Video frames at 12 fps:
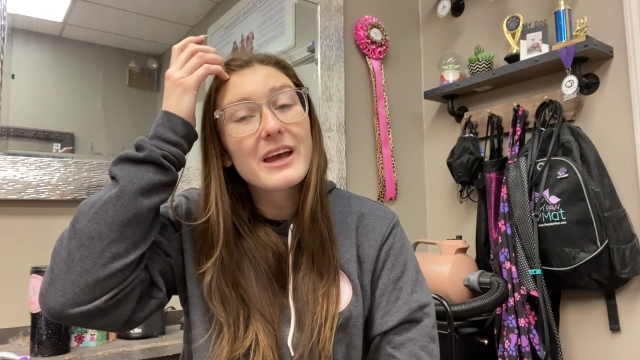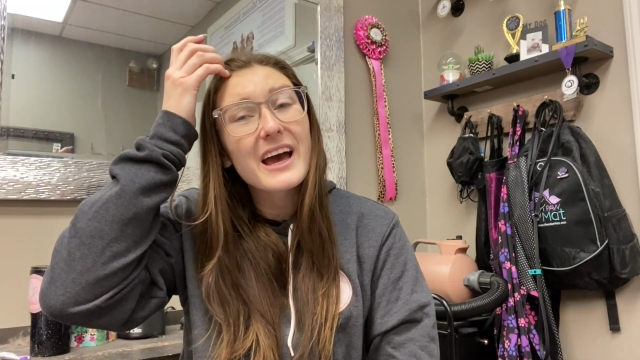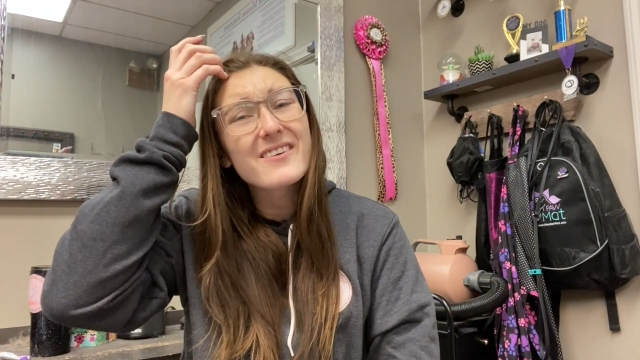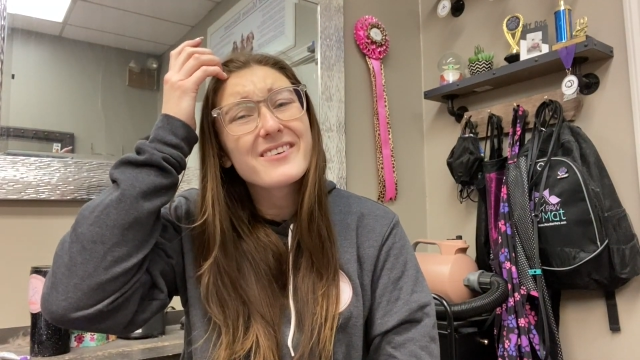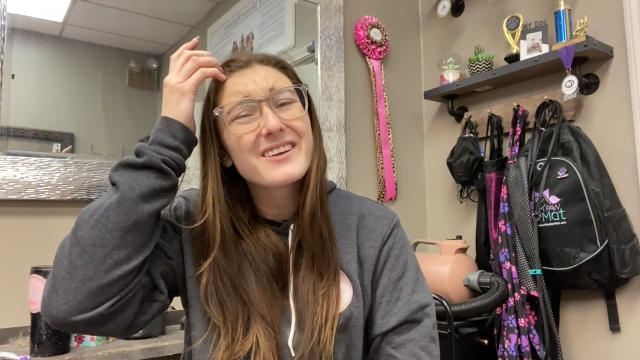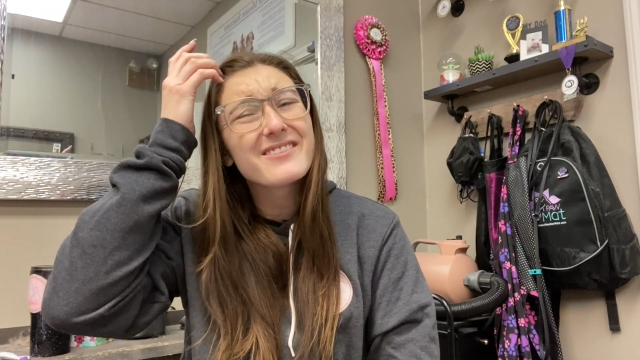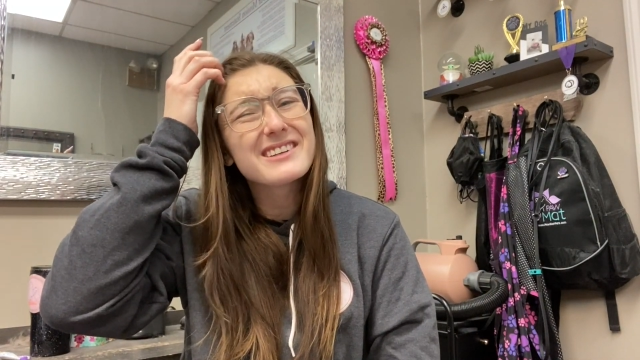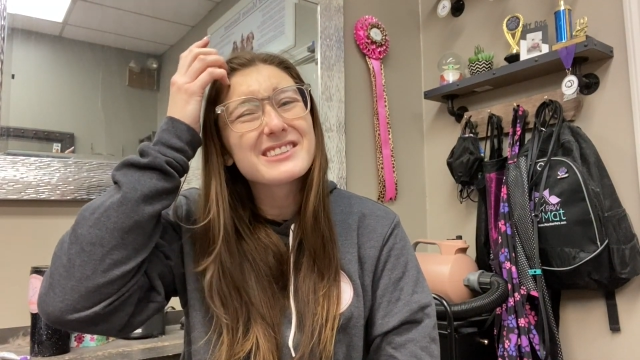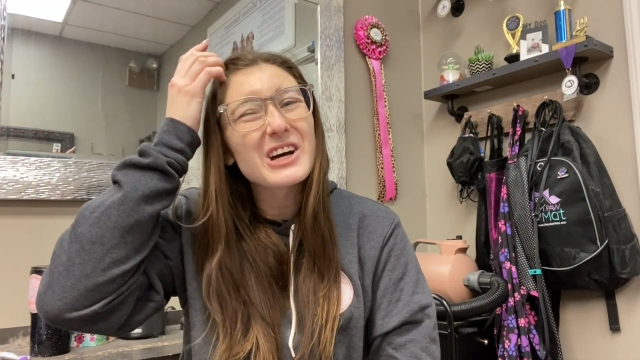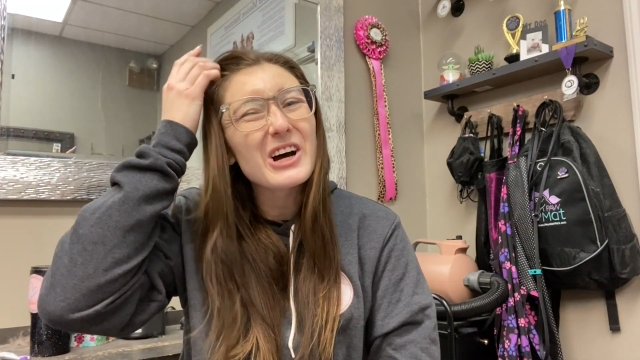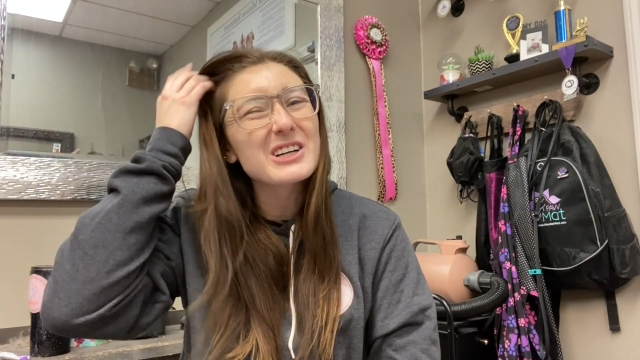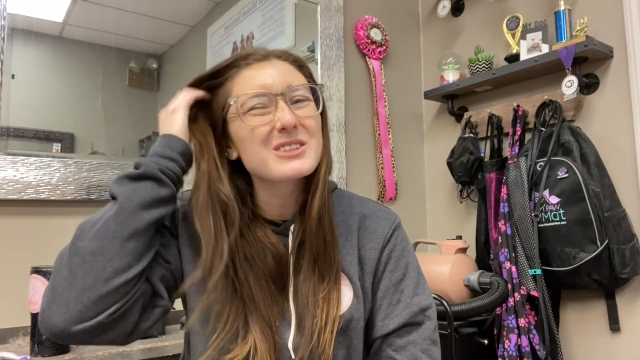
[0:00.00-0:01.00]
haven't even
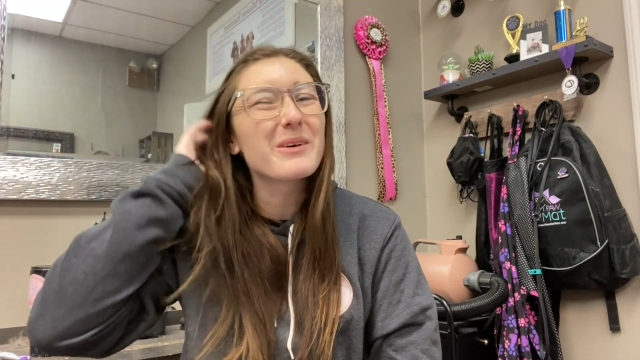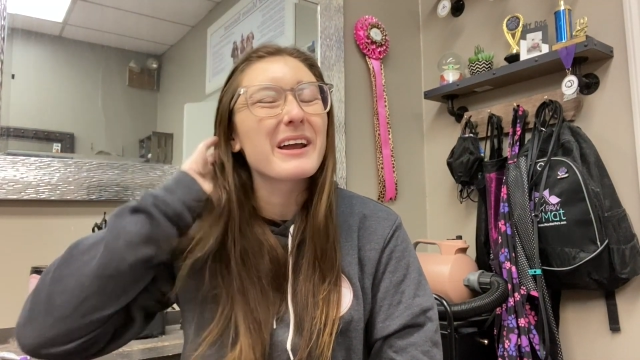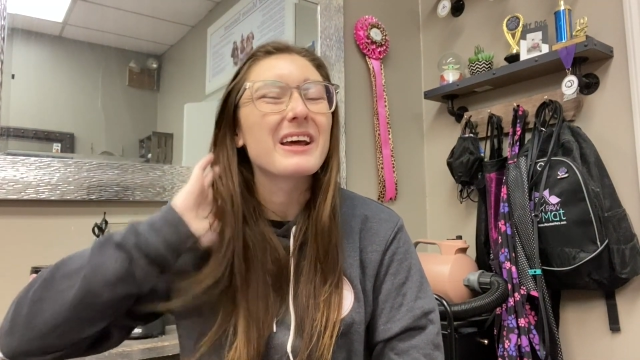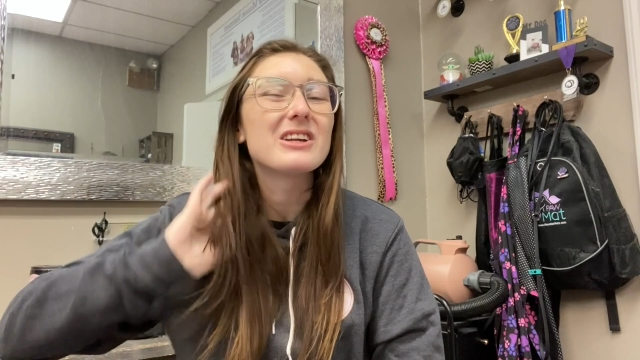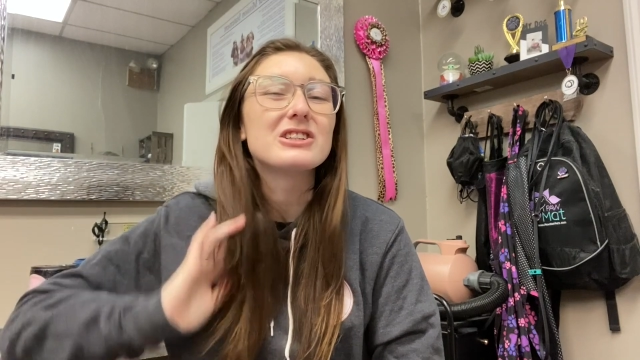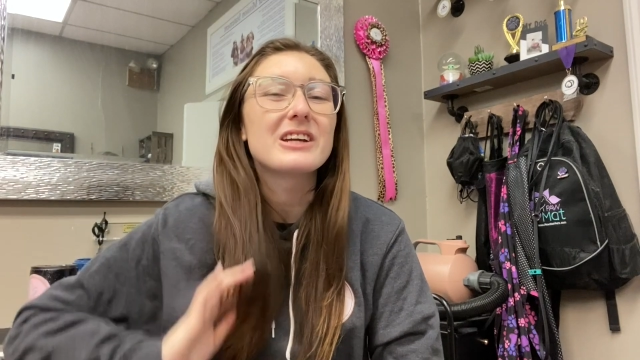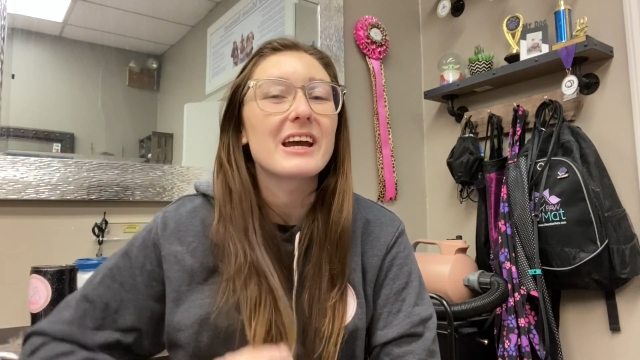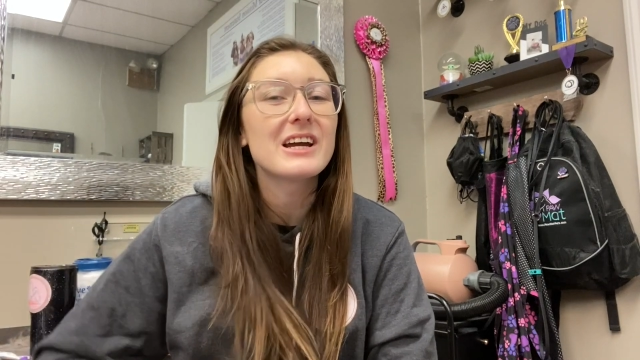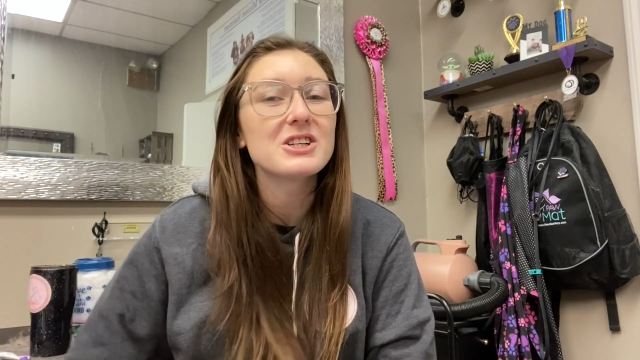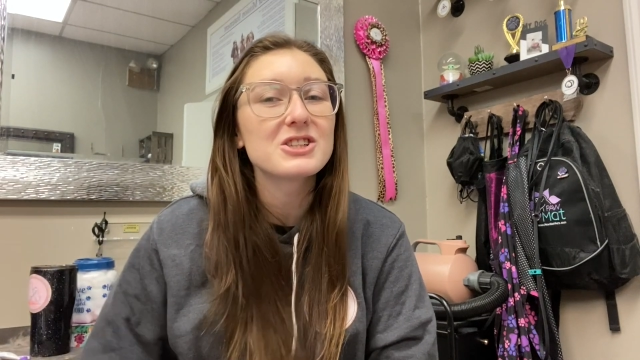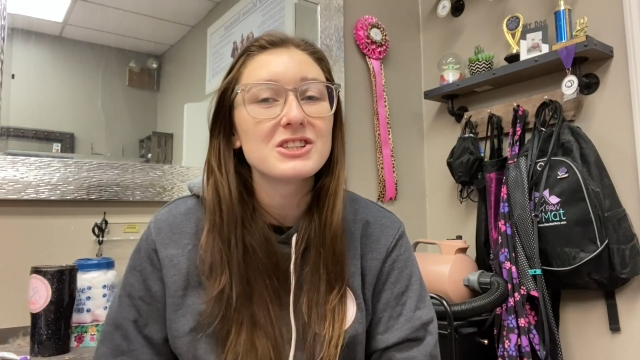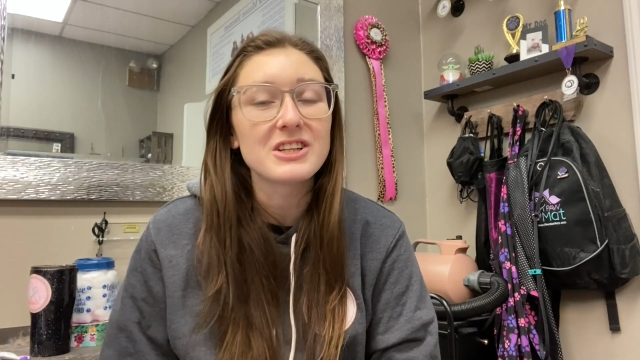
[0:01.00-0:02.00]
talked about
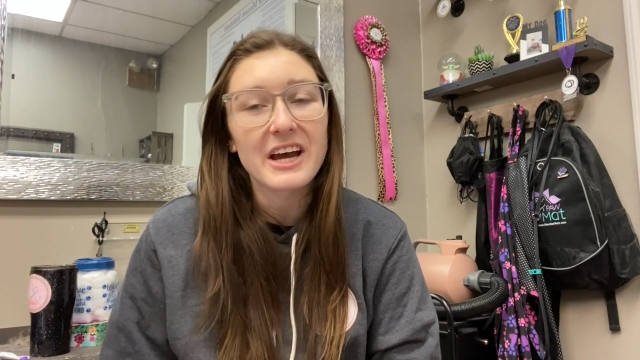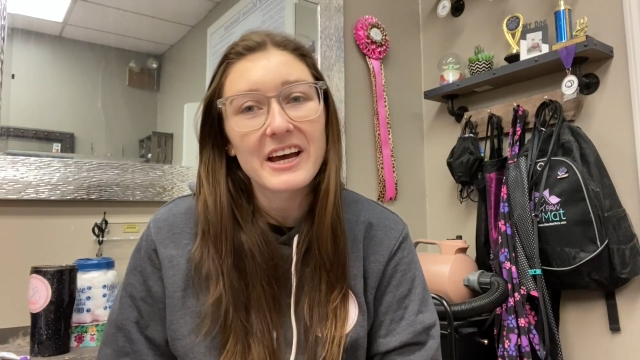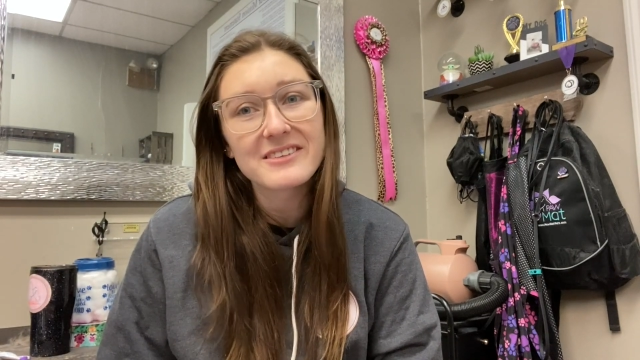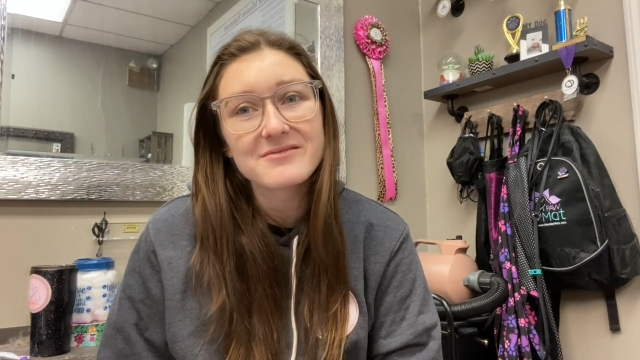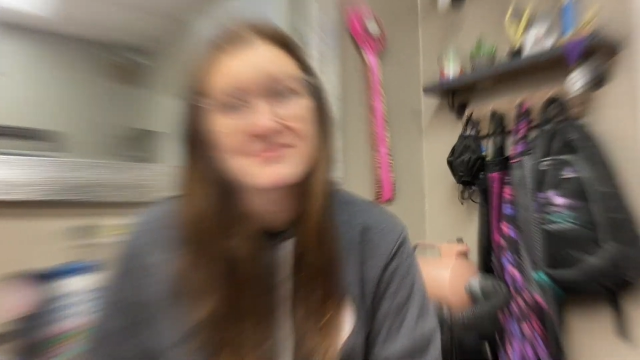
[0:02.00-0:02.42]
education yet.